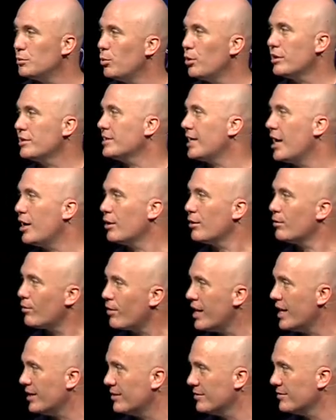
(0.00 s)
works out
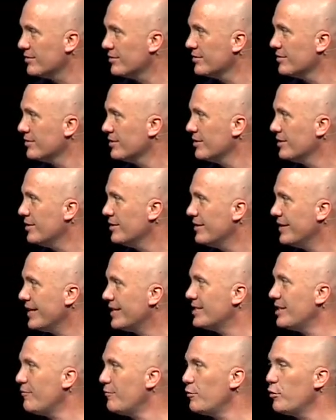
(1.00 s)
great,
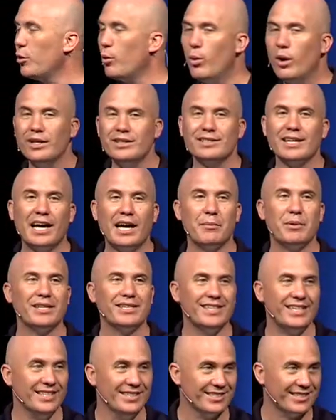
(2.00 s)
except for the one time it
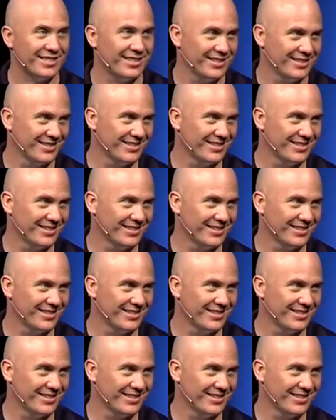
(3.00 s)
didn't.